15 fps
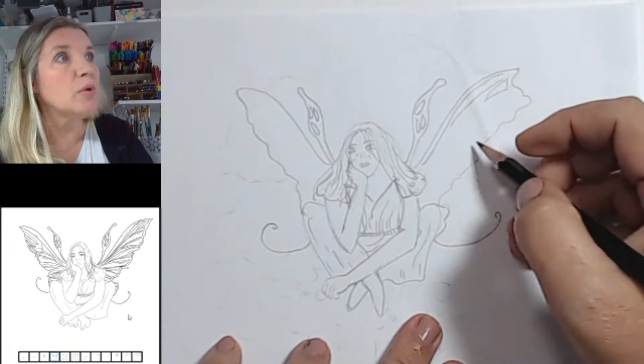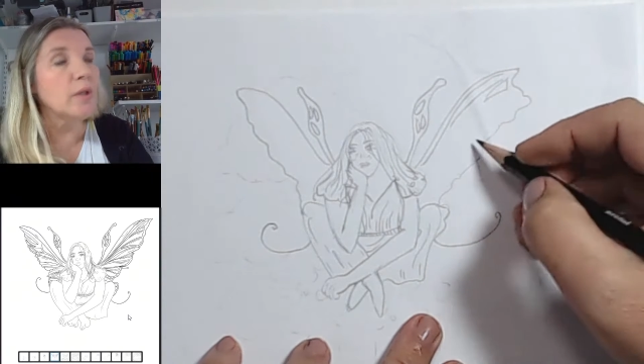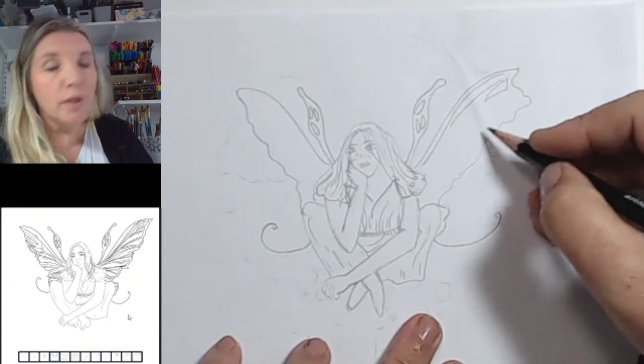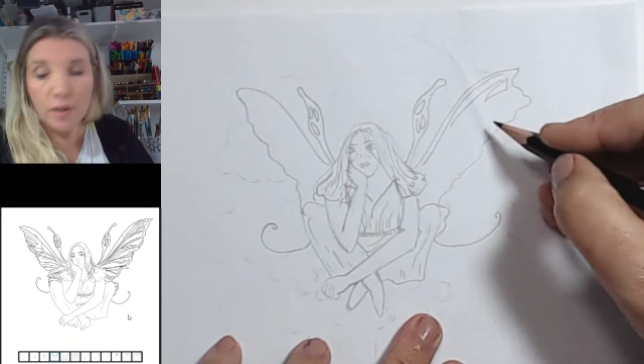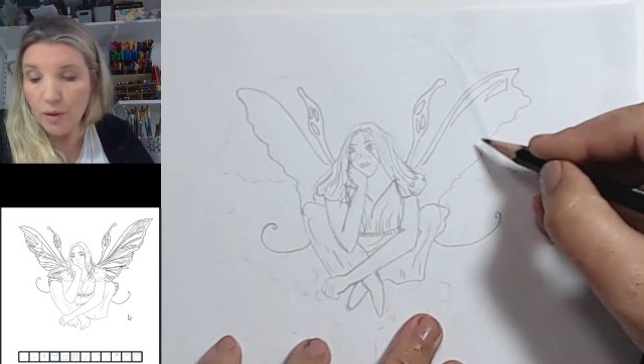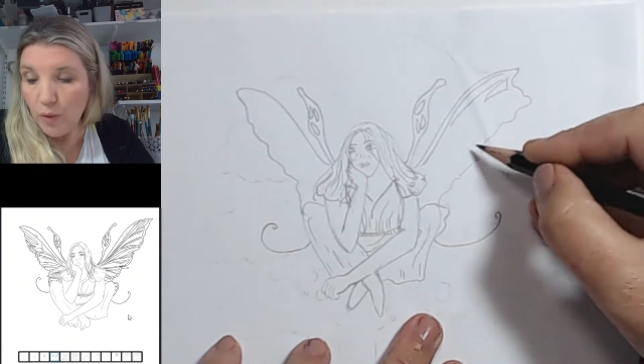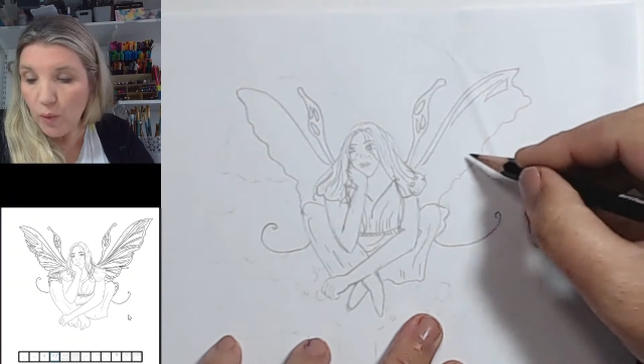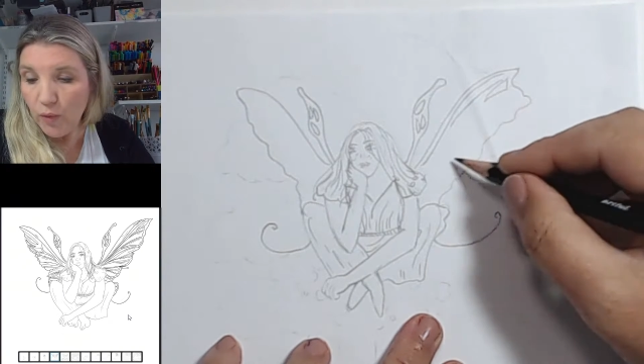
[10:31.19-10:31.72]
and
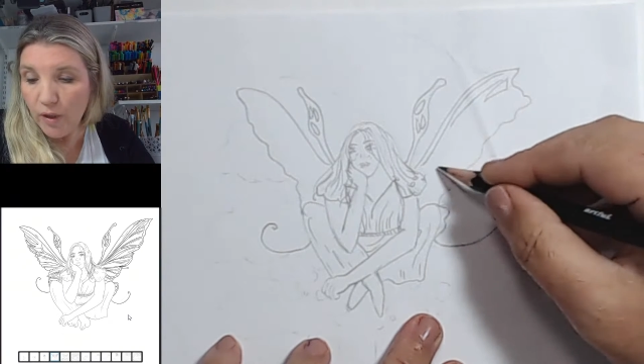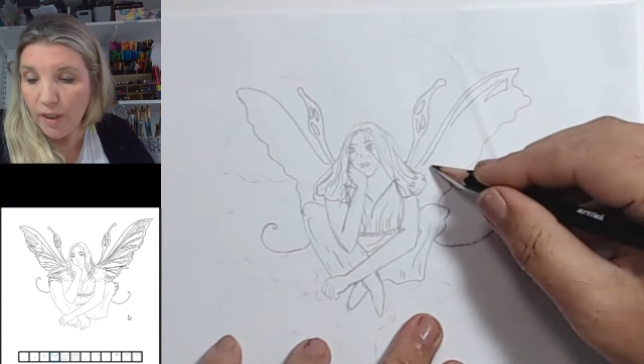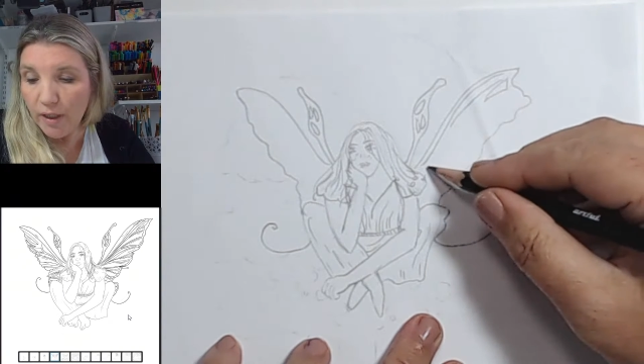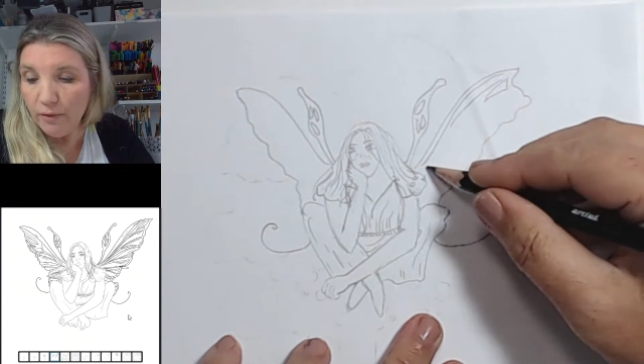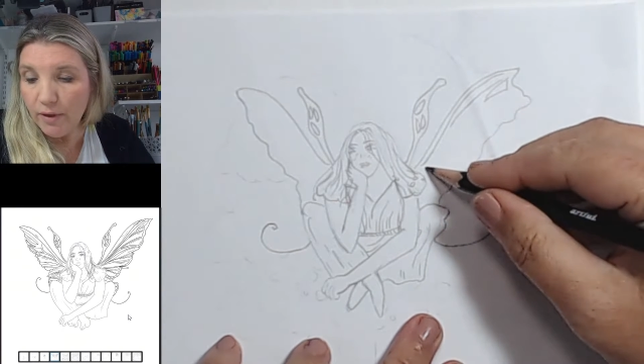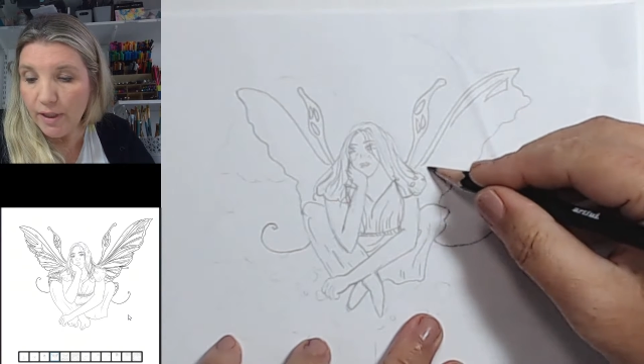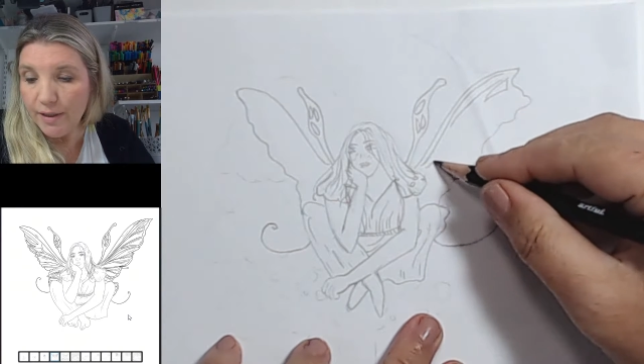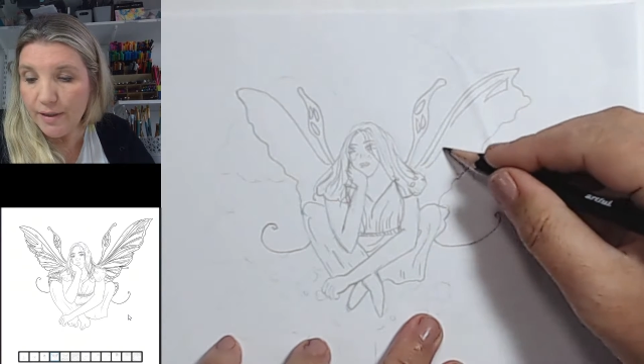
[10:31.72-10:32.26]
go really,
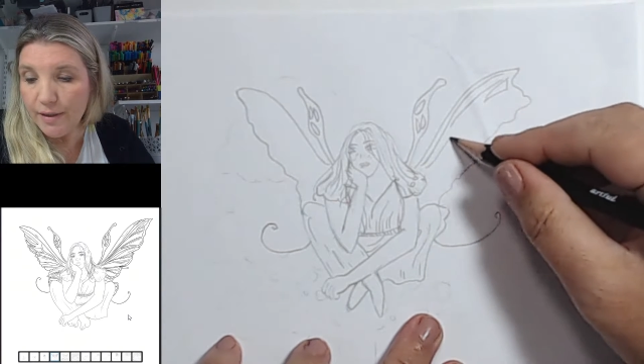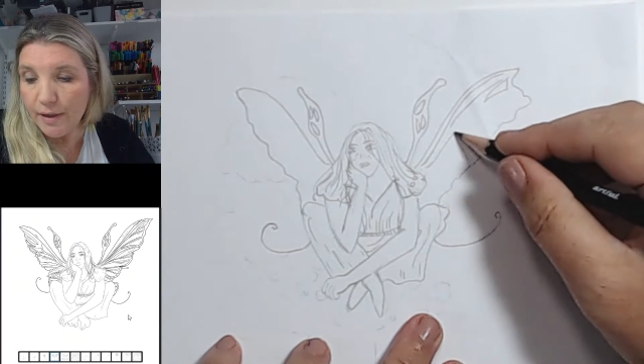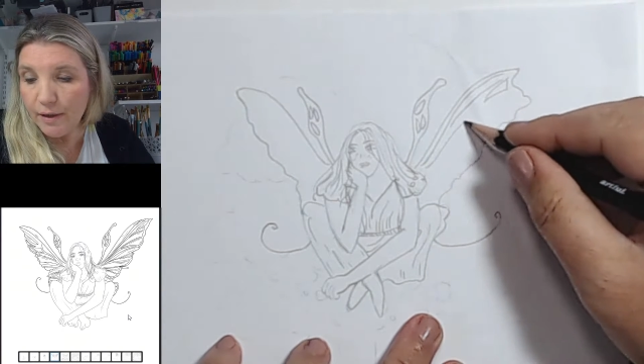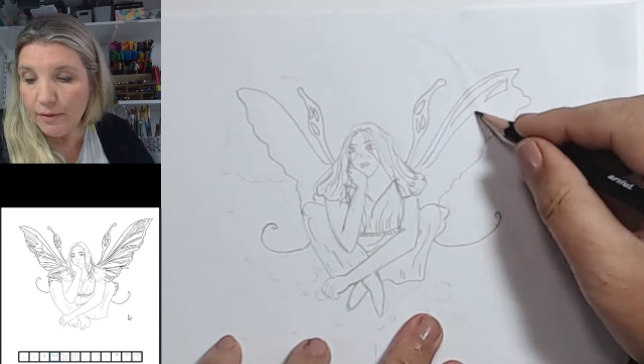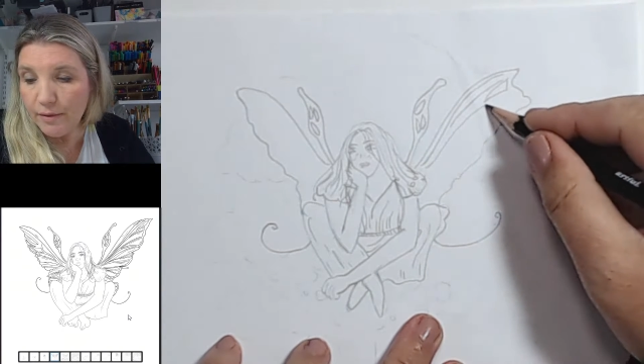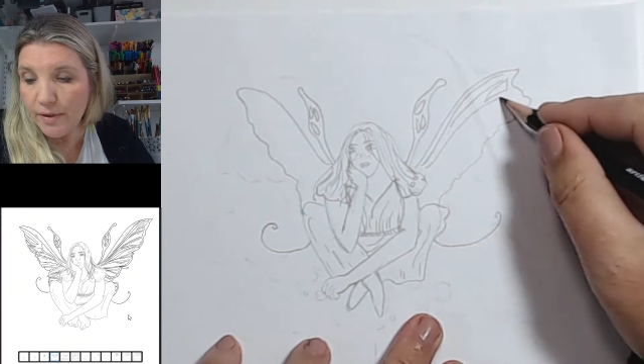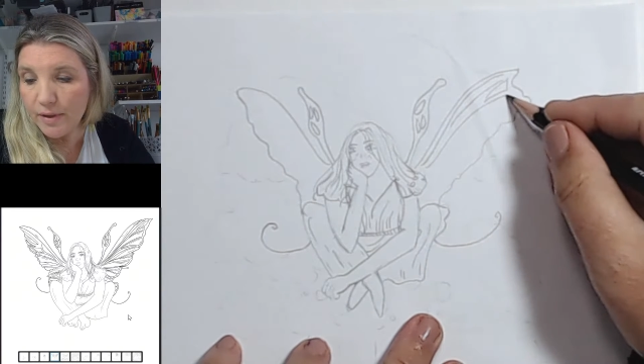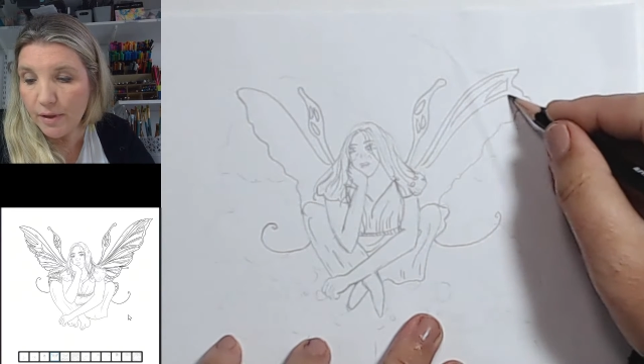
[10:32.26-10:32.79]
really
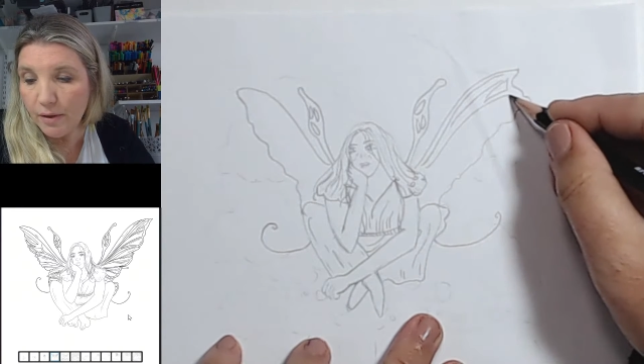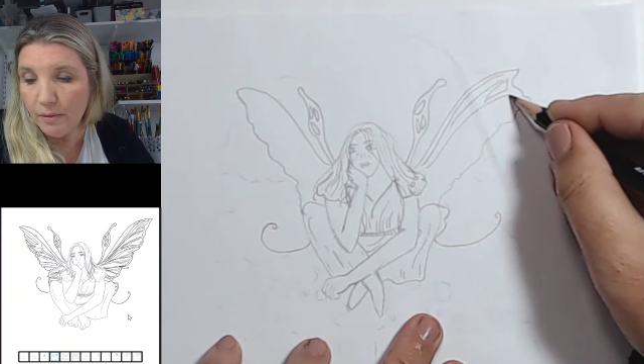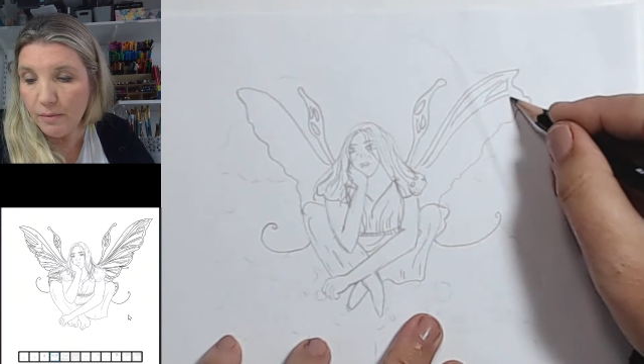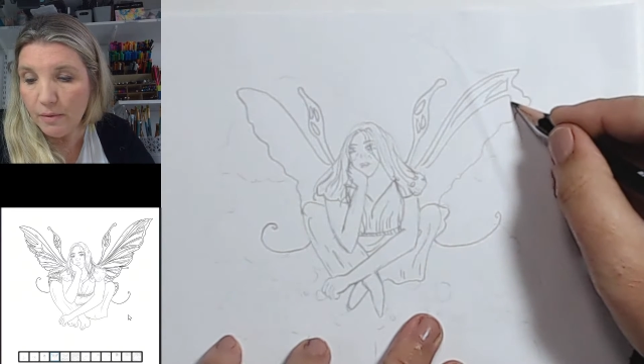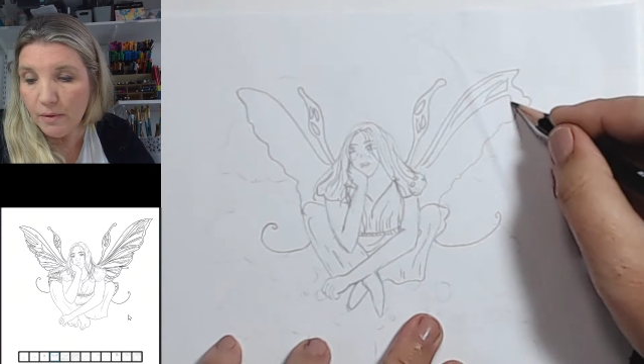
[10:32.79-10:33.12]
slow, so